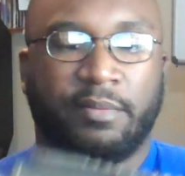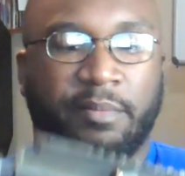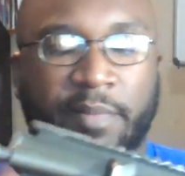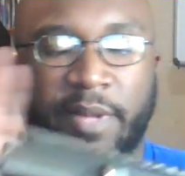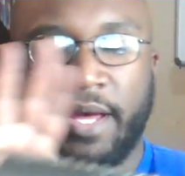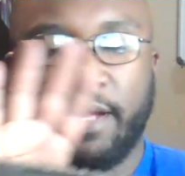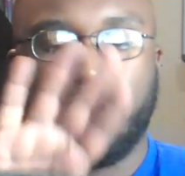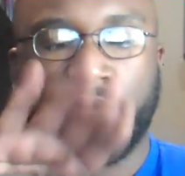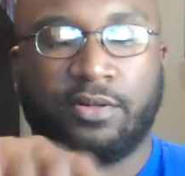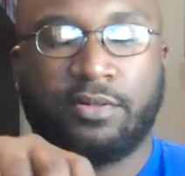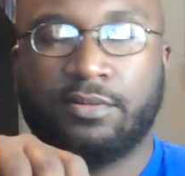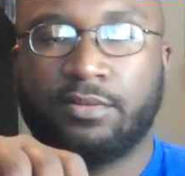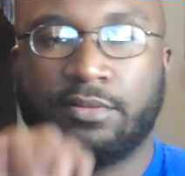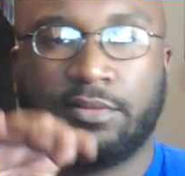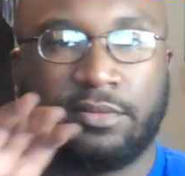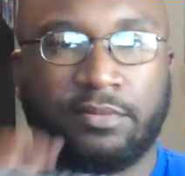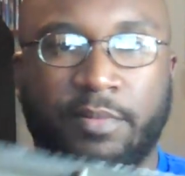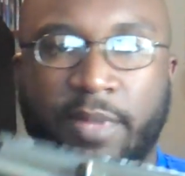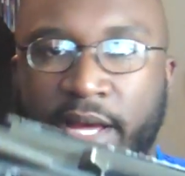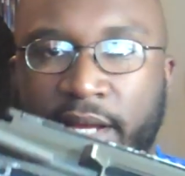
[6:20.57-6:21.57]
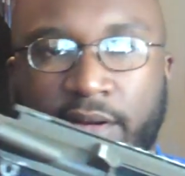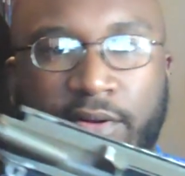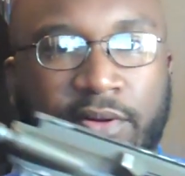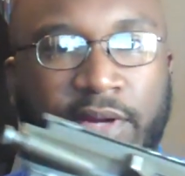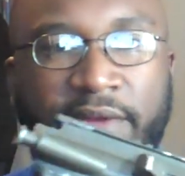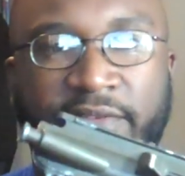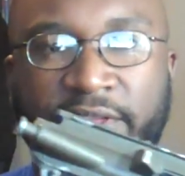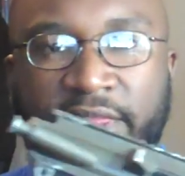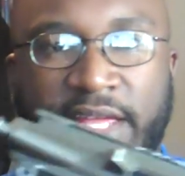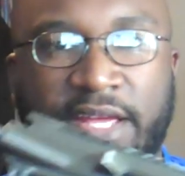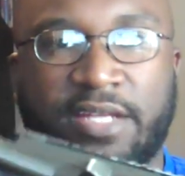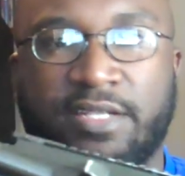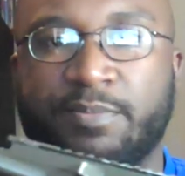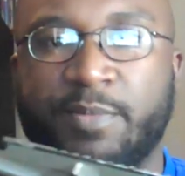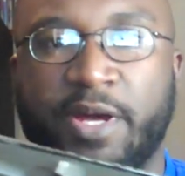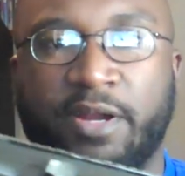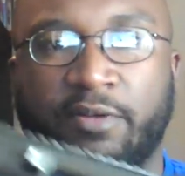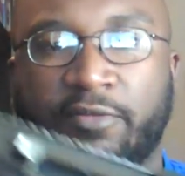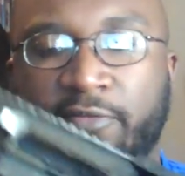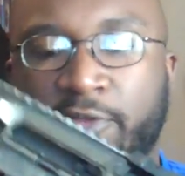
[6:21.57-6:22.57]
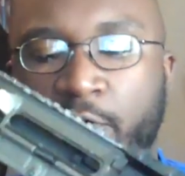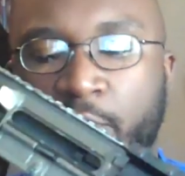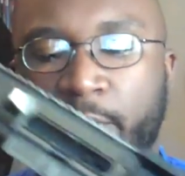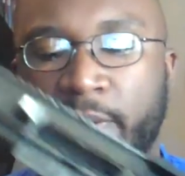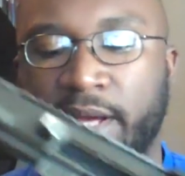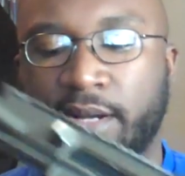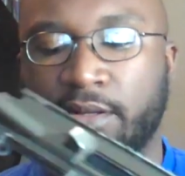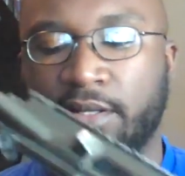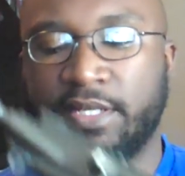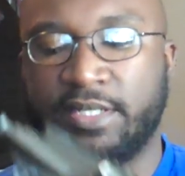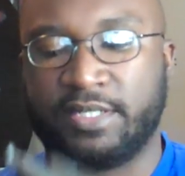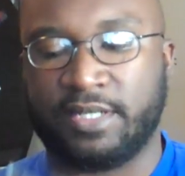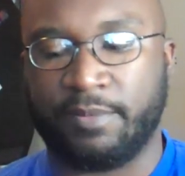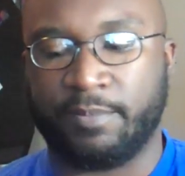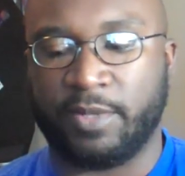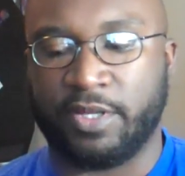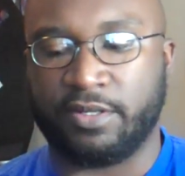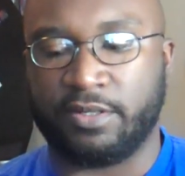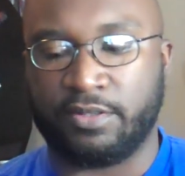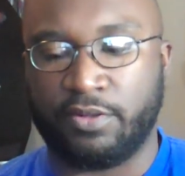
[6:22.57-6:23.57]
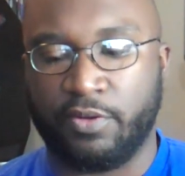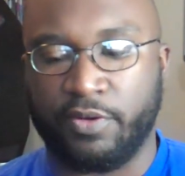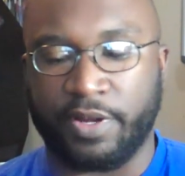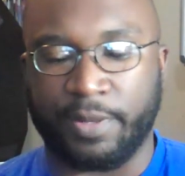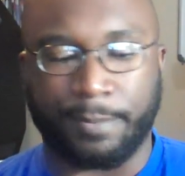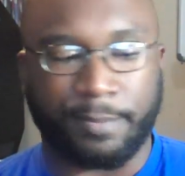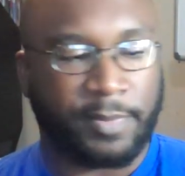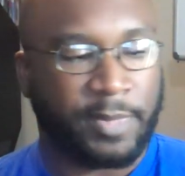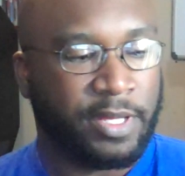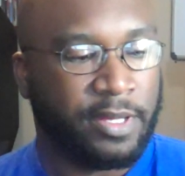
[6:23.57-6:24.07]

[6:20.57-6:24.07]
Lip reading: Metal, everything is metal. Full metal except the grip.